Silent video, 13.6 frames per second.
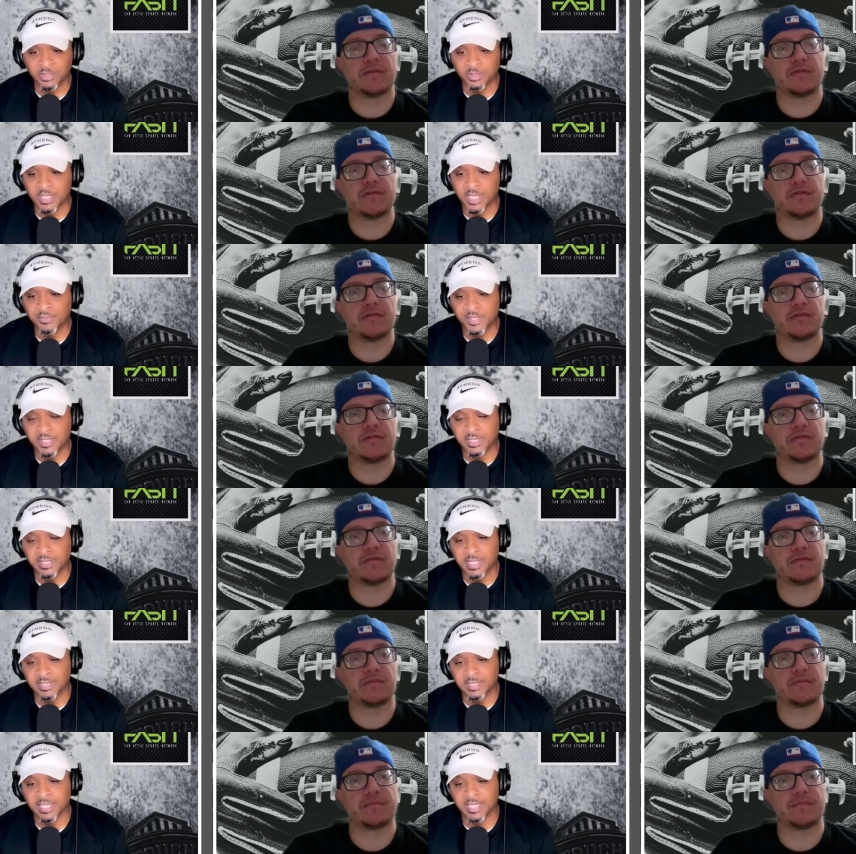Speaker 1: I think they kind
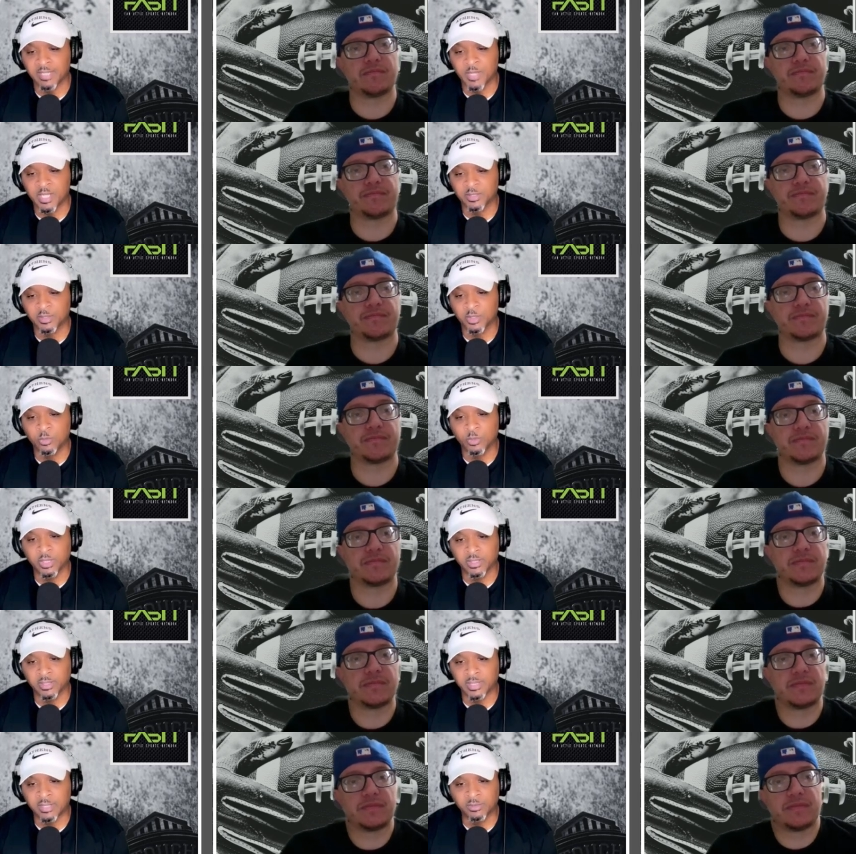of came out of nowhere.
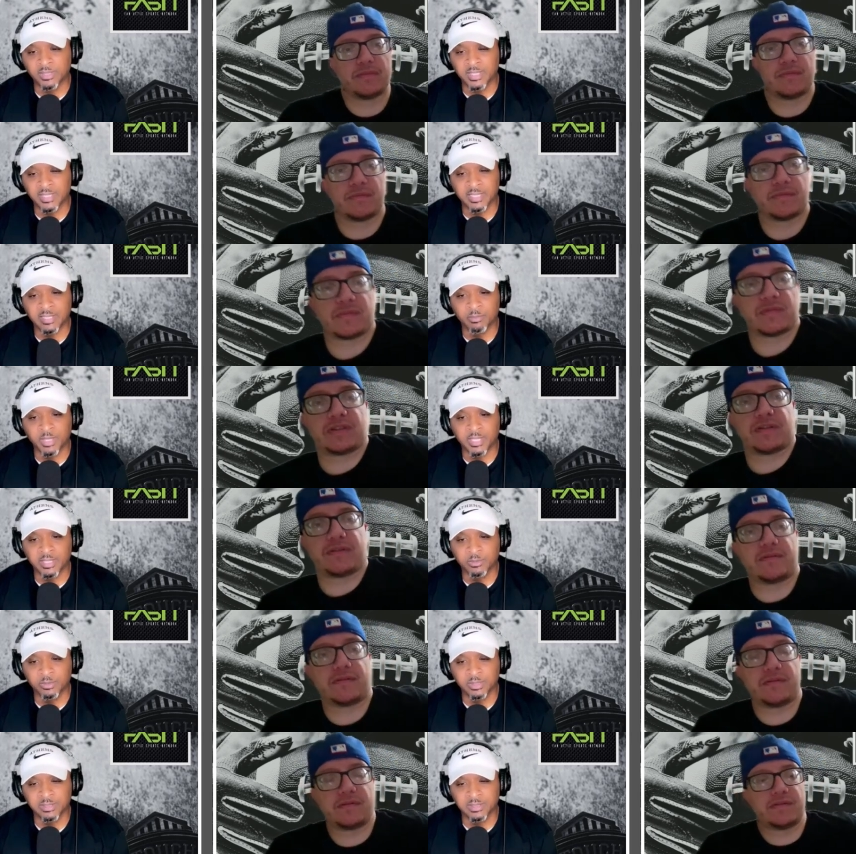I don't think anybody
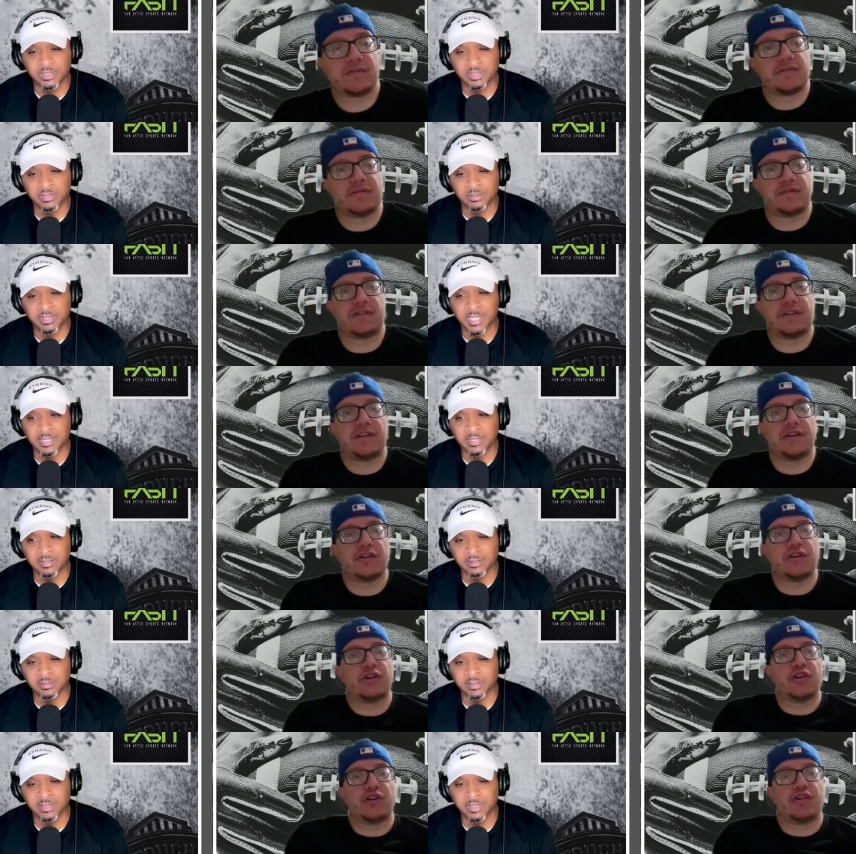was uh, kind of
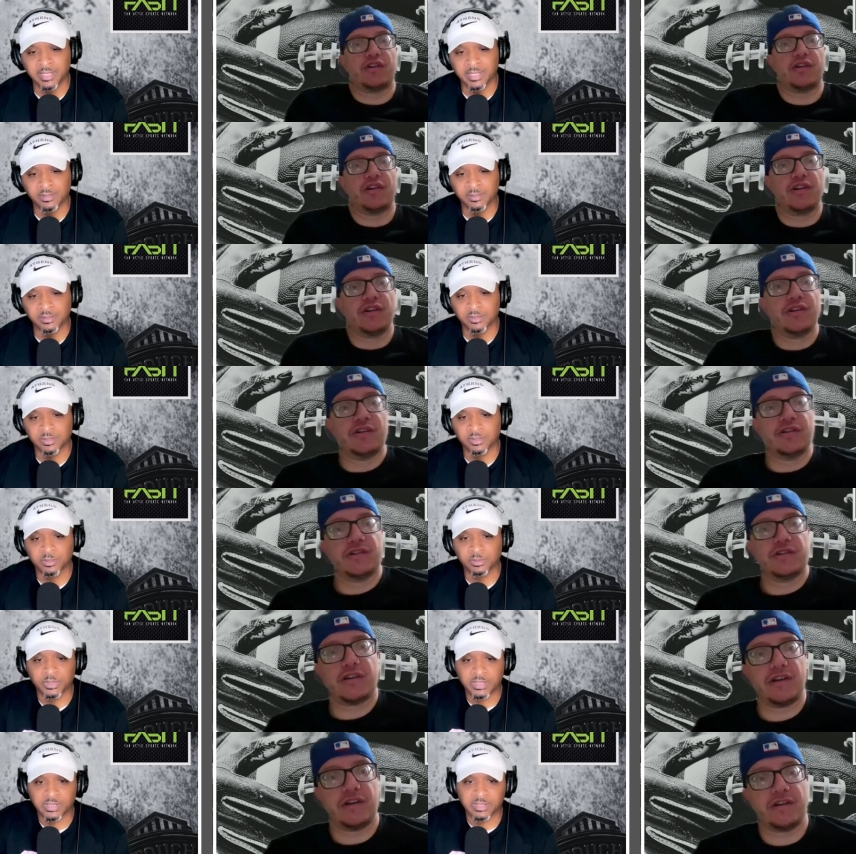looking at Arizona do what
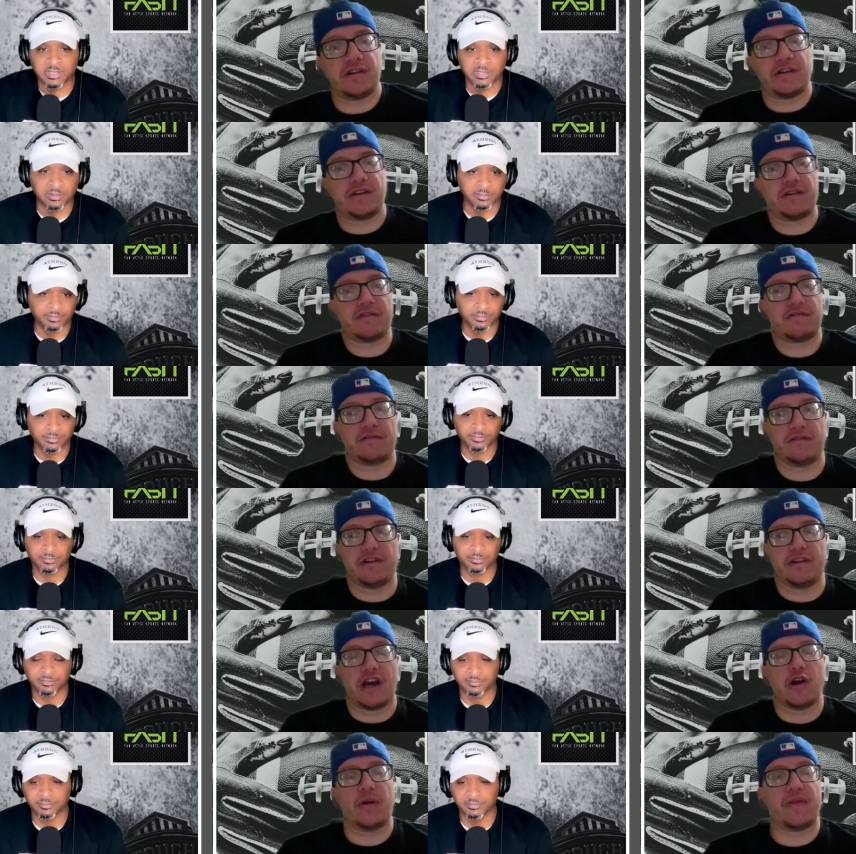they did.
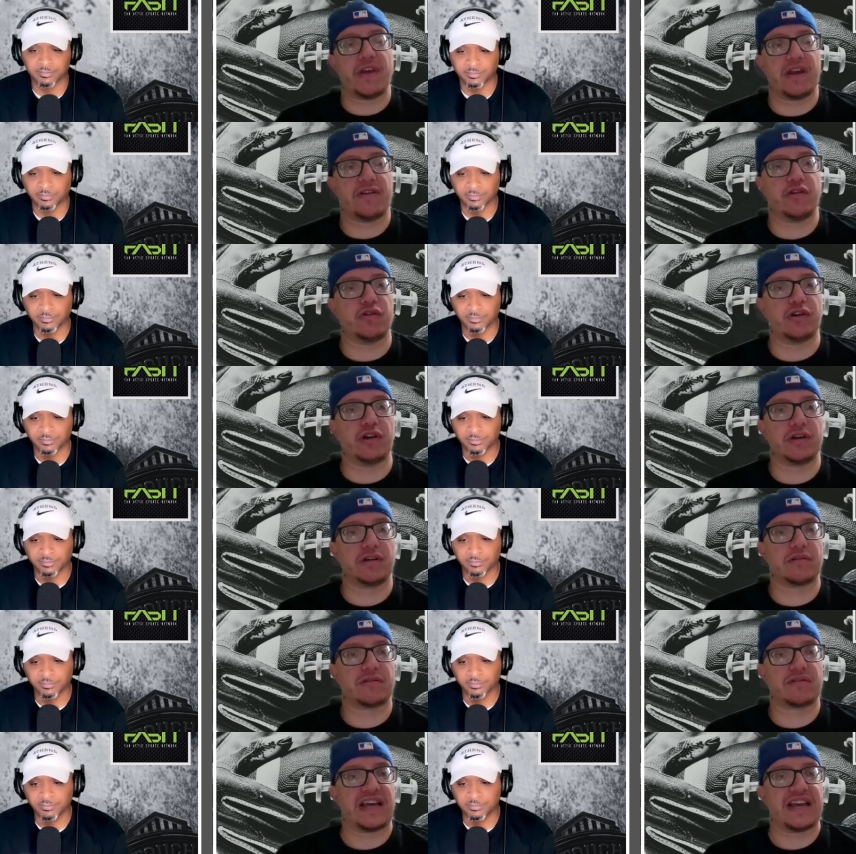
Speaker 2: No, and then you look,
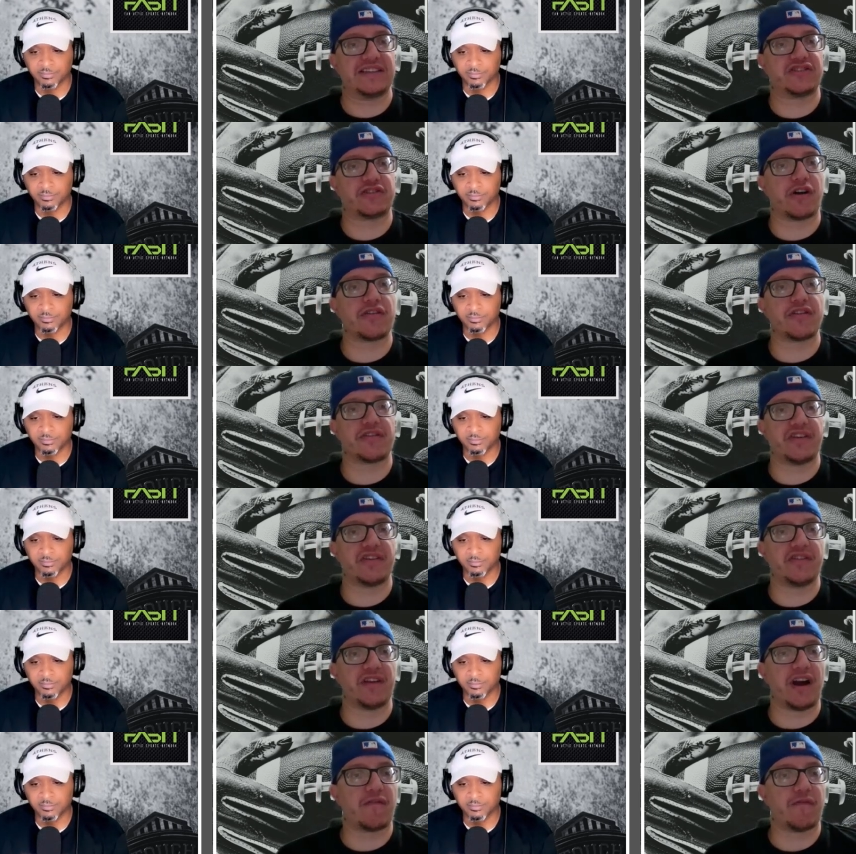they start the
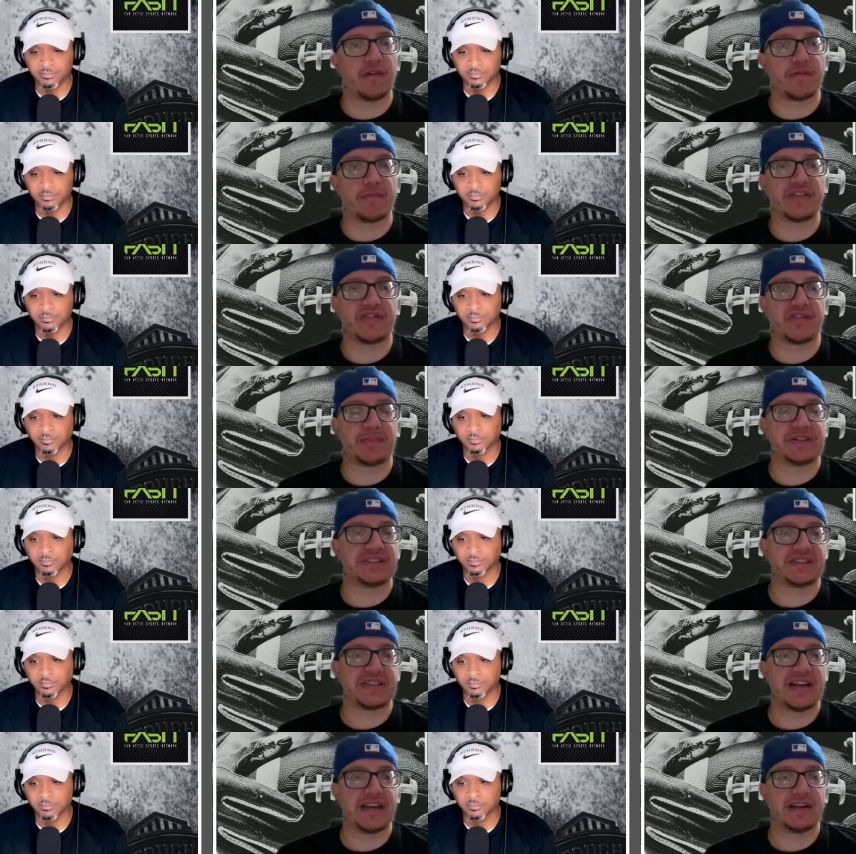season off with Mississippi
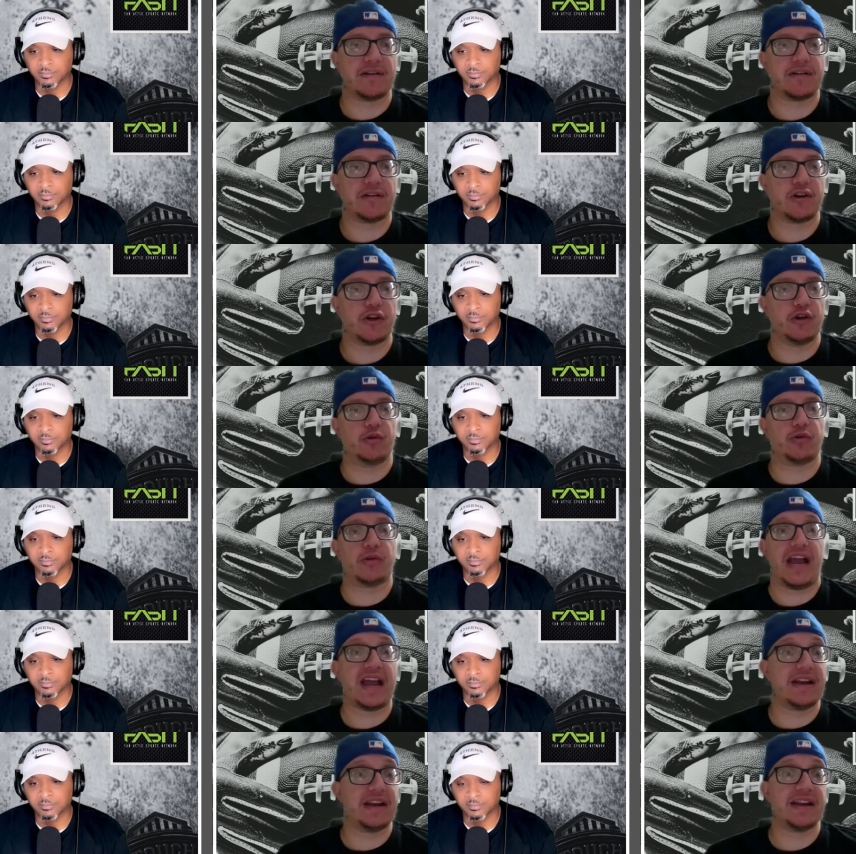State, who
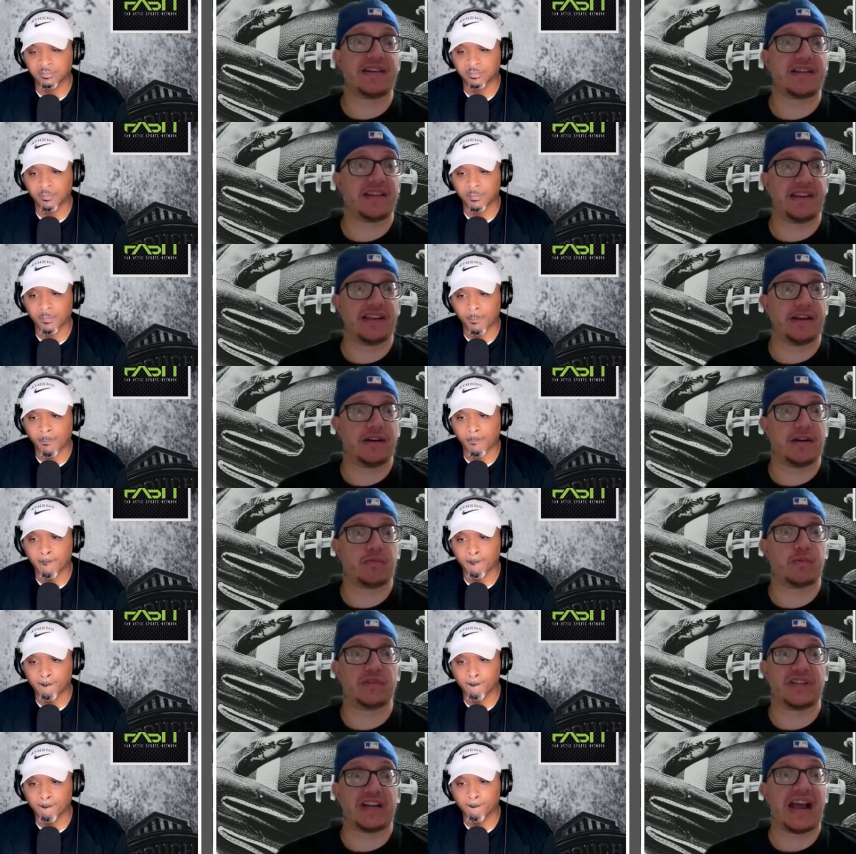heading into the year was an